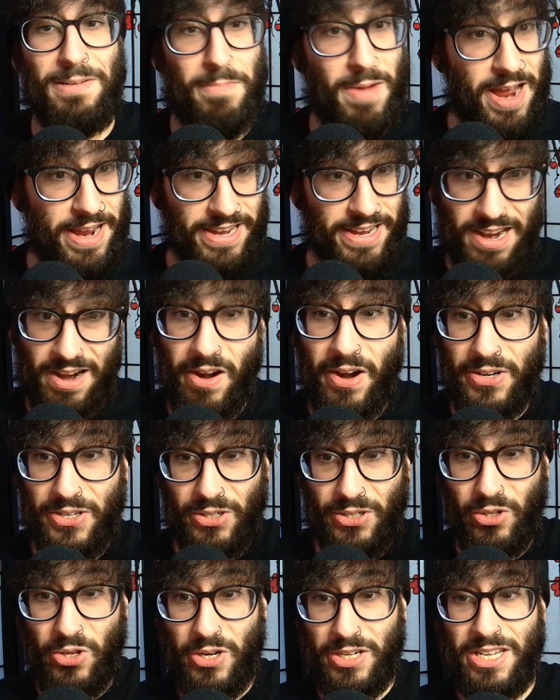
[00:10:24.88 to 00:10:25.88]
my character
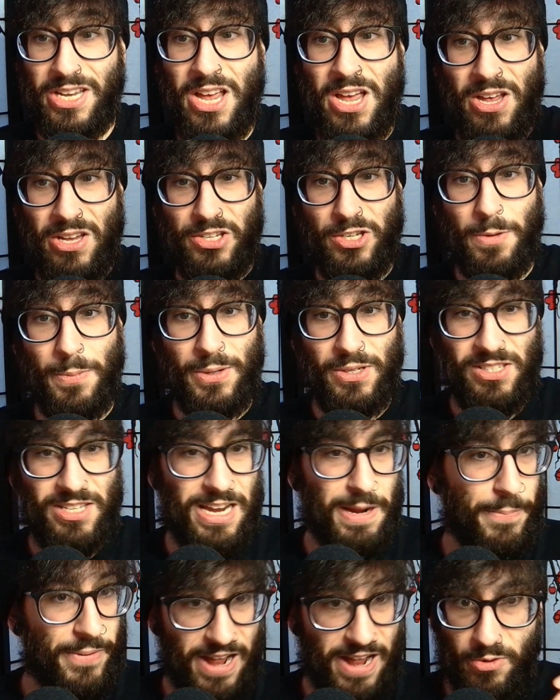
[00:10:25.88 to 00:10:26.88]
looked super
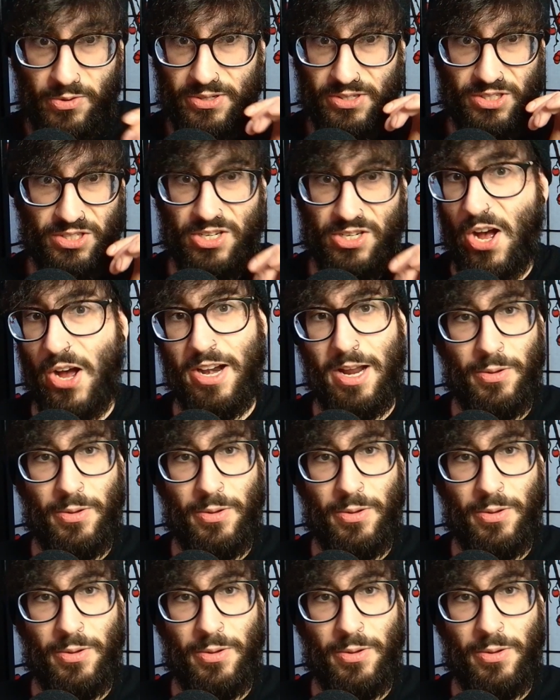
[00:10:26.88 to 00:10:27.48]
sick. But I was done.